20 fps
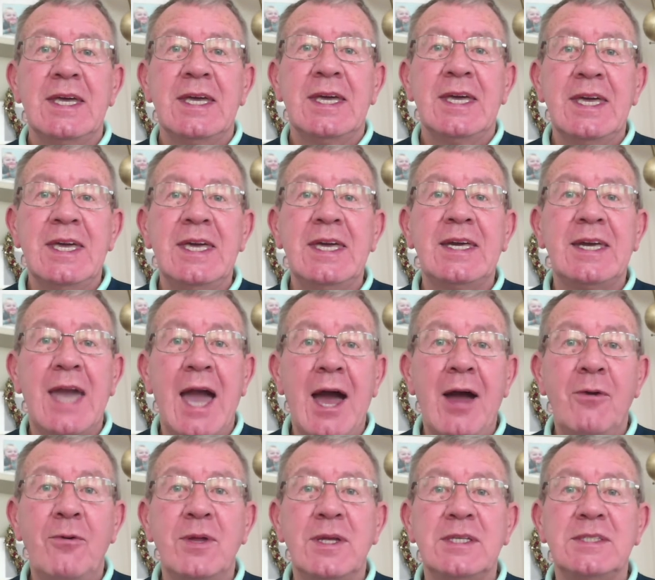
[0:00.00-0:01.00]
He
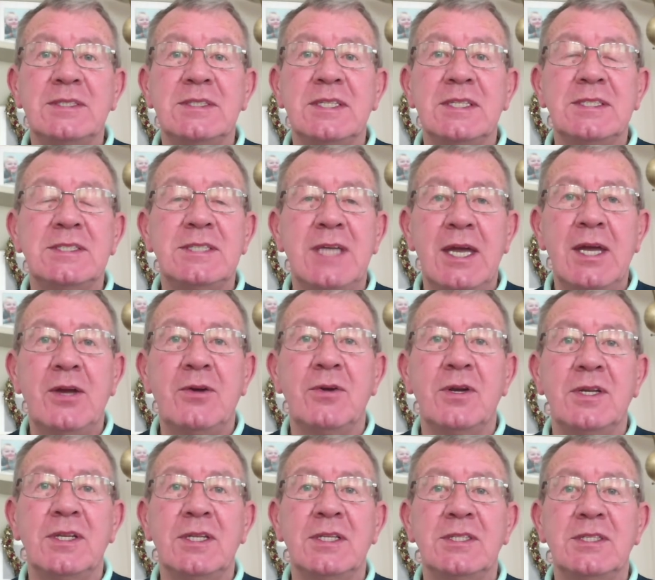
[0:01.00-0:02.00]
carries the
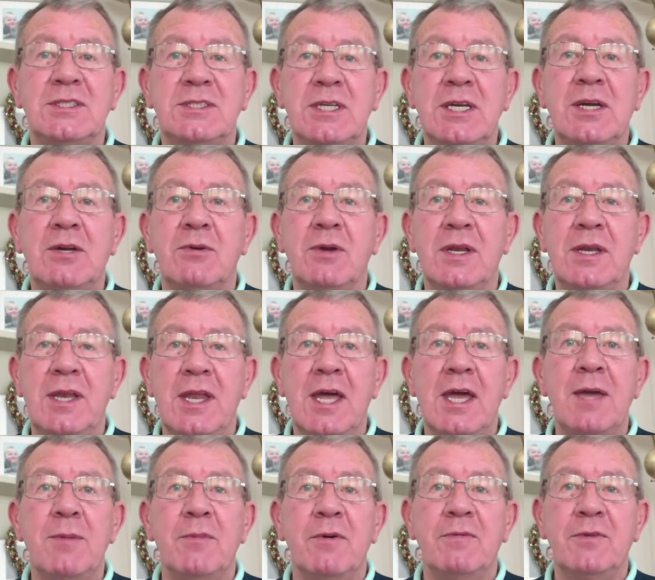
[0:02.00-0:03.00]
sacred and secret
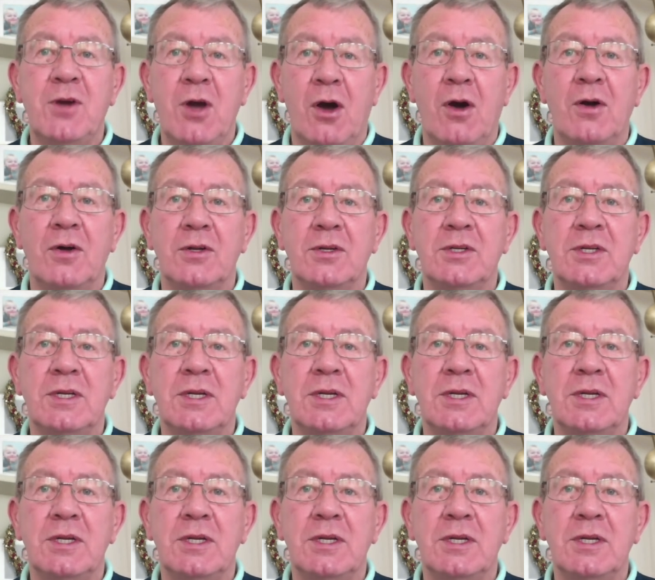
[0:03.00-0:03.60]
name of God.